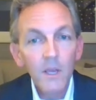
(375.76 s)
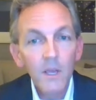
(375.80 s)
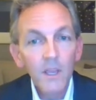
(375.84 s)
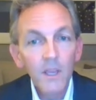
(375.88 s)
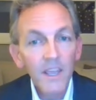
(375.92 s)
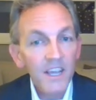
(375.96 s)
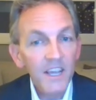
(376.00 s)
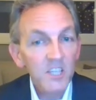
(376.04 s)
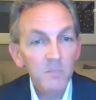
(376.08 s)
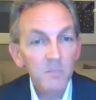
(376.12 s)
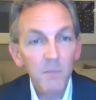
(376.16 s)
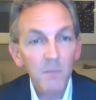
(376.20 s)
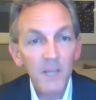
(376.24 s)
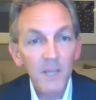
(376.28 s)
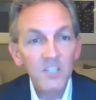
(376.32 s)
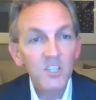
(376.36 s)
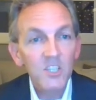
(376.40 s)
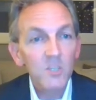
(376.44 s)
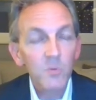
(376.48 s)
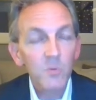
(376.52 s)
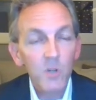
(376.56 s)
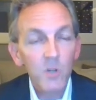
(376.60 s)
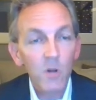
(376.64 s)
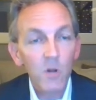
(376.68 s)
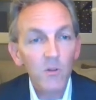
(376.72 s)

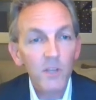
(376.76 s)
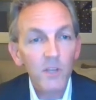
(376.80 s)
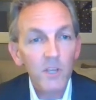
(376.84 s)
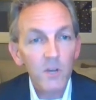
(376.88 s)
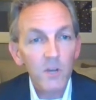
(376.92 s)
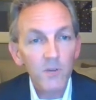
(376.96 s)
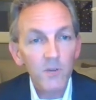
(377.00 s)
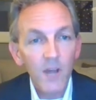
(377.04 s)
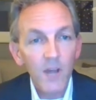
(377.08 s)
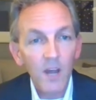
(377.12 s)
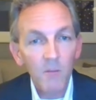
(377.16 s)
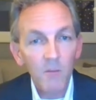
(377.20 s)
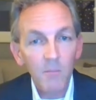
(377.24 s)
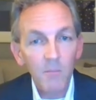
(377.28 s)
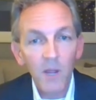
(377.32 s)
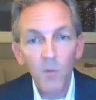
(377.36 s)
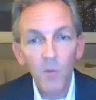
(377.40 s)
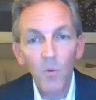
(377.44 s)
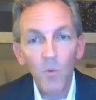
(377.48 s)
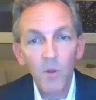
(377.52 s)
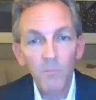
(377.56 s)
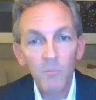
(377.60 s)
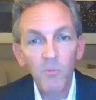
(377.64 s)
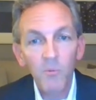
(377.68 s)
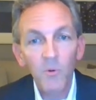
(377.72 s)
expenses would only go down by
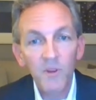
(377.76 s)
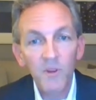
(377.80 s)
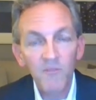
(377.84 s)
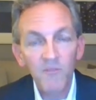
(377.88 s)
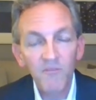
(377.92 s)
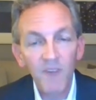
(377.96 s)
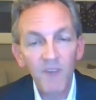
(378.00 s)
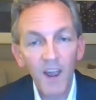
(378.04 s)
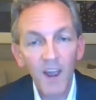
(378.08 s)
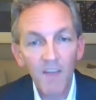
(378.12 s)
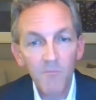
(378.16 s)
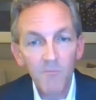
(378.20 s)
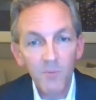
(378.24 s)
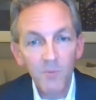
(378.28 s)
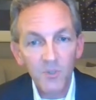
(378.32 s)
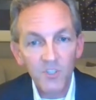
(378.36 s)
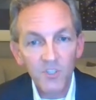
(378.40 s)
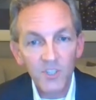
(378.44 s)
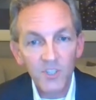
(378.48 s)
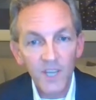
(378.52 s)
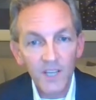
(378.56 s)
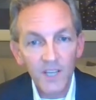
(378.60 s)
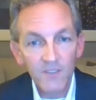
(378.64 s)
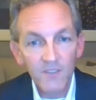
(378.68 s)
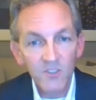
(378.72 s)
1.5%.